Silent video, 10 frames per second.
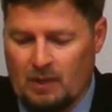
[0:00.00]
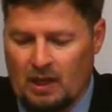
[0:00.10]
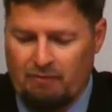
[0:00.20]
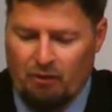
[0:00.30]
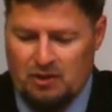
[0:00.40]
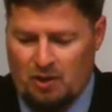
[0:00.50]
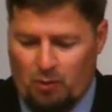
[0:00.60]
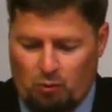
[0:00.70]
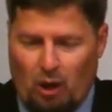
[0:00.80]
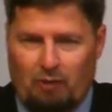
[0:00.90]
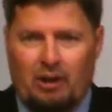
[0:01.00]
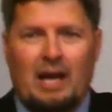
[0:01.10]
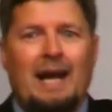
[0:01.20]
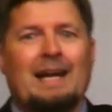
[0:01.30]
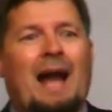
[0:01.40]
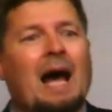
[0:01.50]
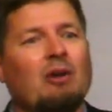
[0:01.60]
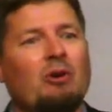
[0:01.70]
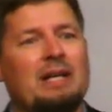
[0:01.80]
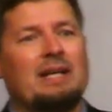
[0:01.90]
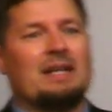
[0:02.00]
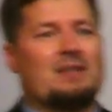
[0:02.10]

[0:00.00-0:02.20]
in verse number 12. Not only did this